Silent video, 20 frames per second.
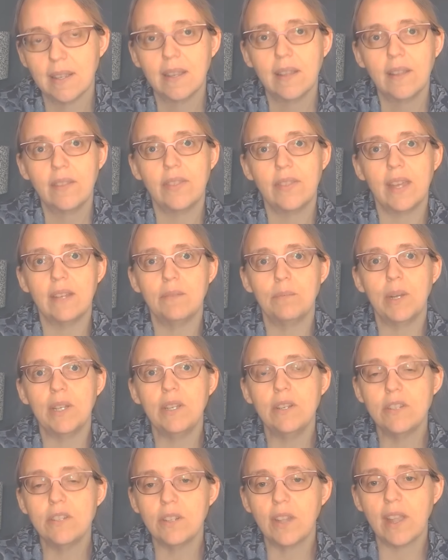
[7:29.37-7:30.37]
then when
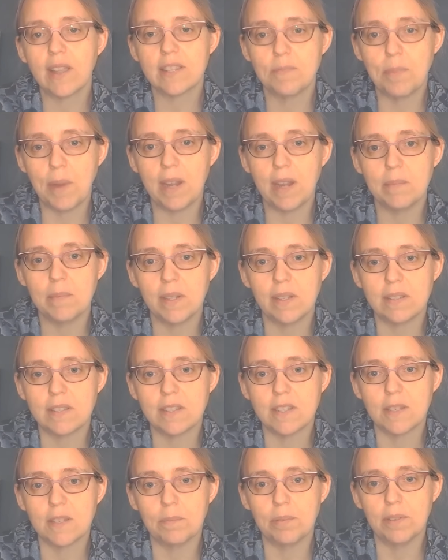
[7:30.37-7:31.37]
you're doing experiments
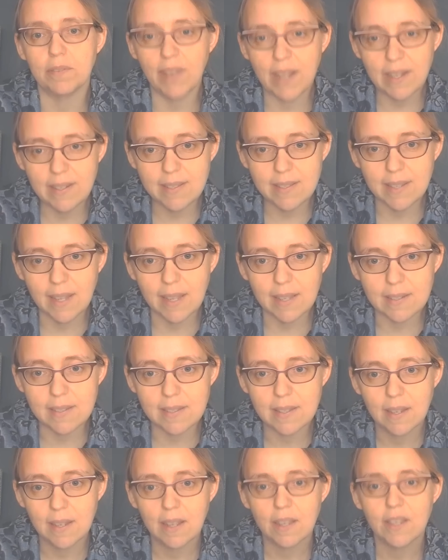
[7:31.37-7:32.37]
to prevent
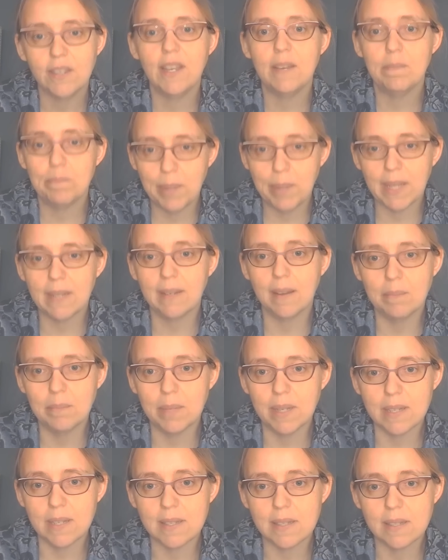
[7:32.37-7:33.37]
it, you need big
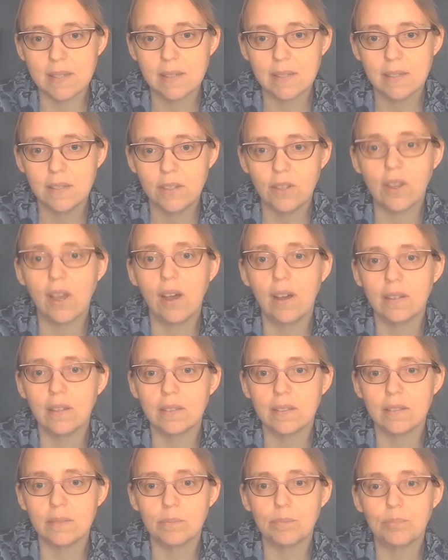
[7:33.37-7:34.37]
numbers. You
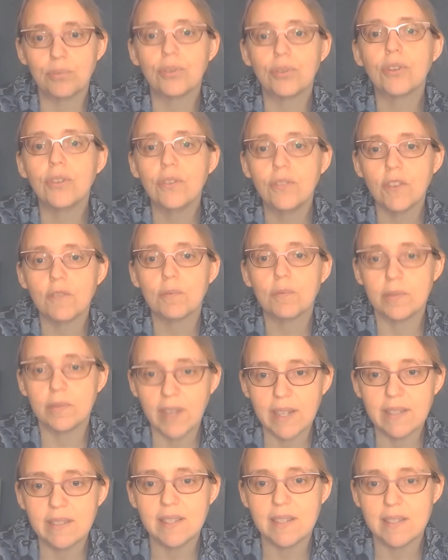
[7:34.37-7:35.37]
can't prove you've
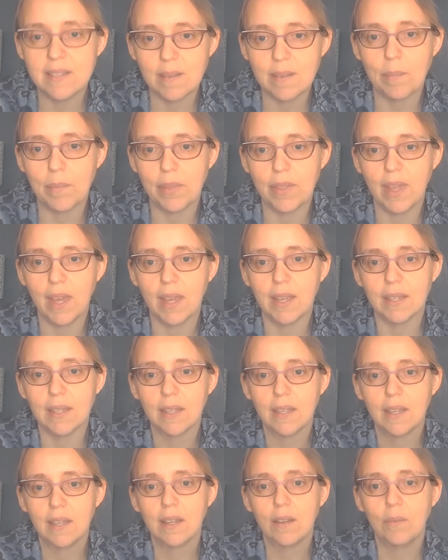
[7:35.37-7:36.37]
prevented something
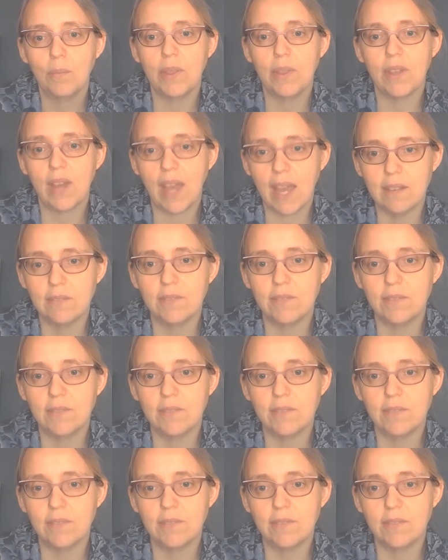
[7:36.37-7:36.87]
with mm. a hmm. handful